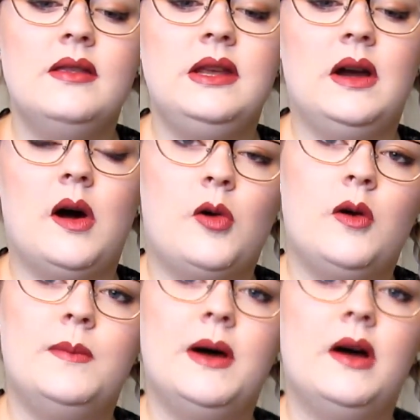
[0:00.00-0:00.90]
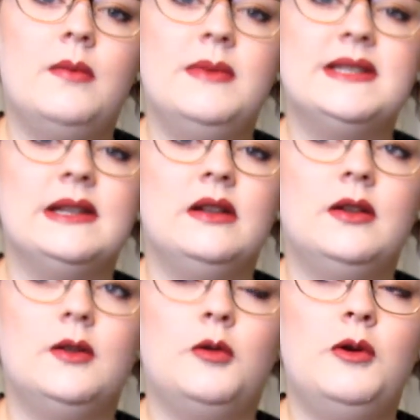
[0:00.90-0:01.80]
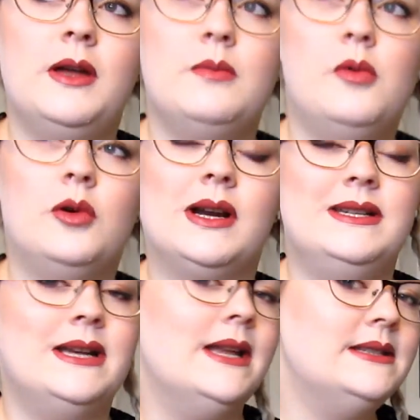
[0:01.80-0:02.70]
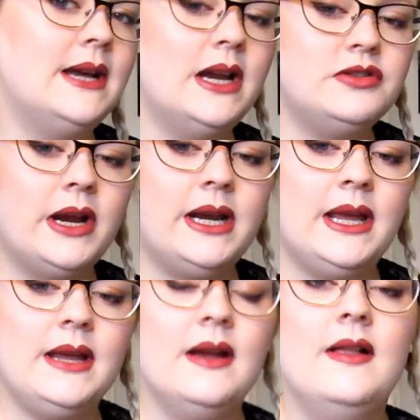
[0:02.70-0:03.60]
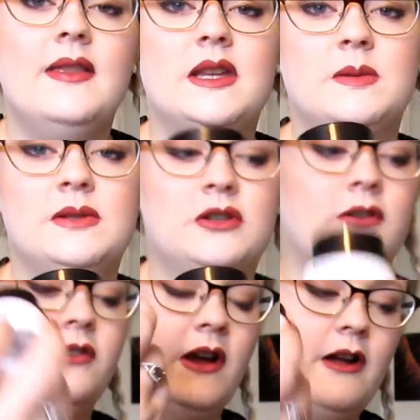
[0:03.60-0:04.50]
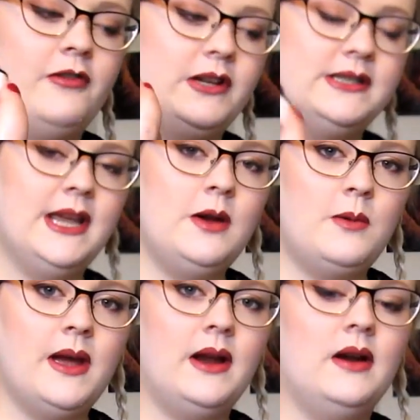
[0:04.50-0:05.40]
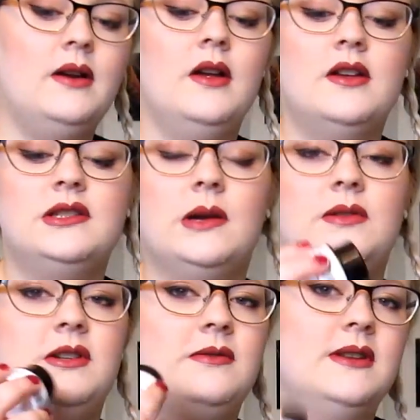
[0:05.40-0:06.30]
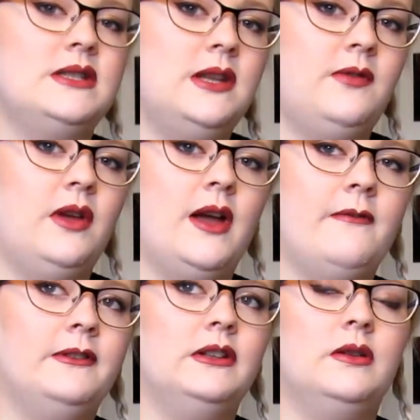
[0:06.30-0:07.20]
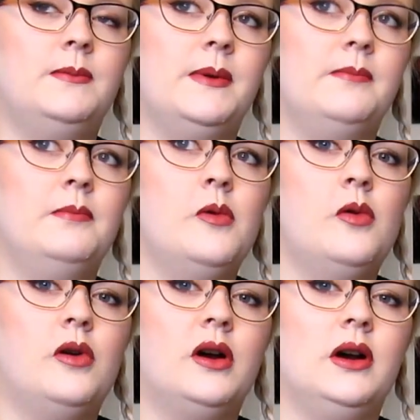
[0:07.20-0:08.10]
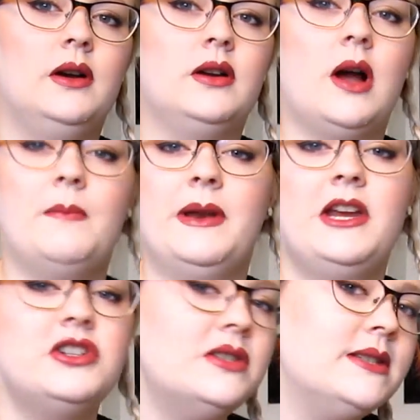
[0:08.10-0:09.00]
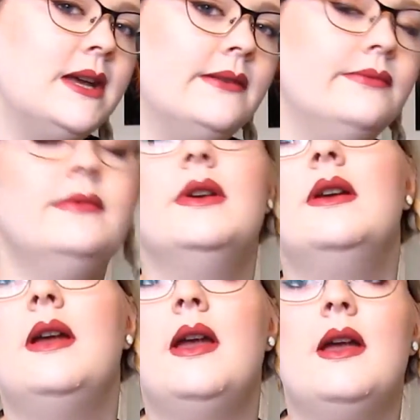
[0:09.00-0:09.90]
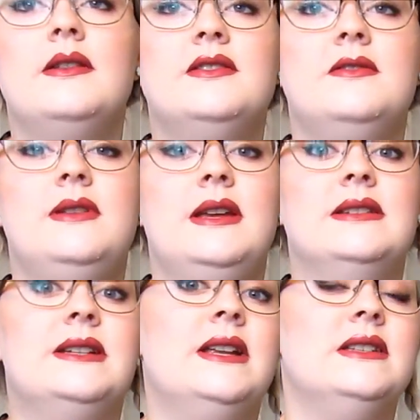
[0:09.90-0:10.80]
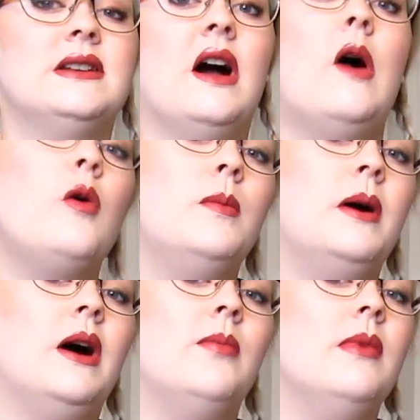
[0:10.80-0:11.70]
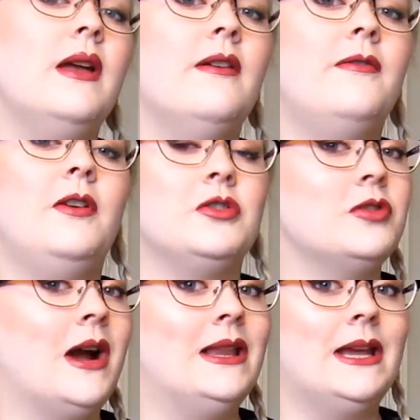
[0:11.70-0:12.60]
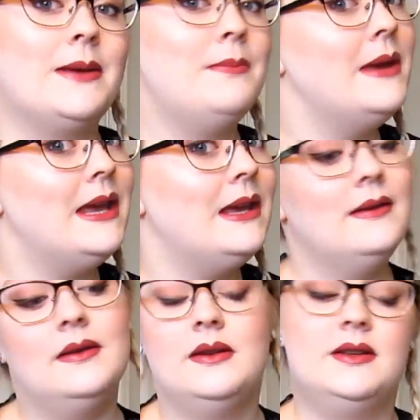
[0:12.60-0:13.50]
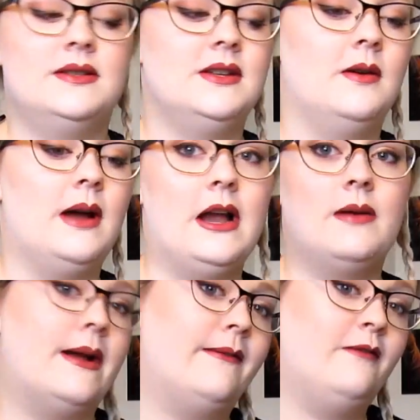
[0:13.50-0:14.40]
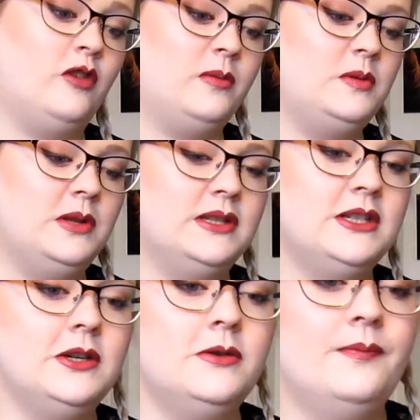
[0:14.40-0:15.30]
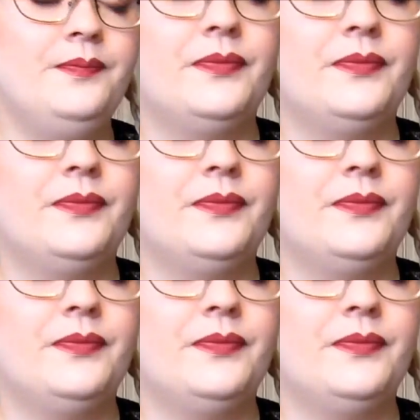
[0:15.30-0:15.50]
The Aqua Balm is a little more intense hydrating. This was good for everyday wear, so I would do this if you have a little bit more combination skin, and do the intense Aqua Balm if you're dry like me. So I go back and forth between the two.